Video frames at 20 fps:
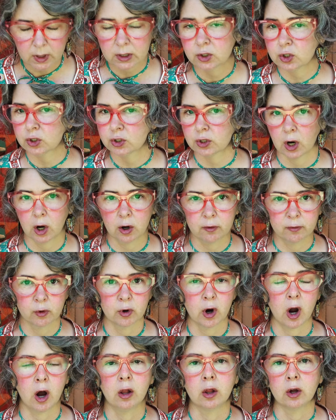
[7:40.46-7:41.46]
Just
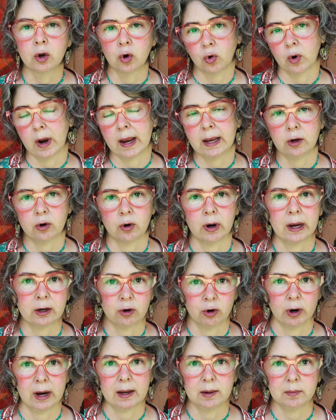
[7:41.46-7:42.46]
overall great, great,
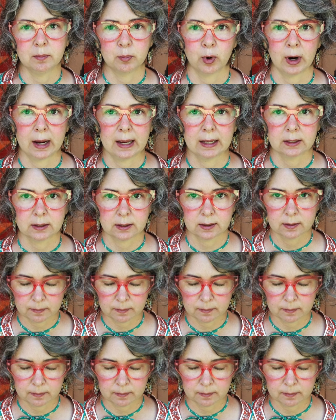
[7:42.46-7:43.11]
great brand.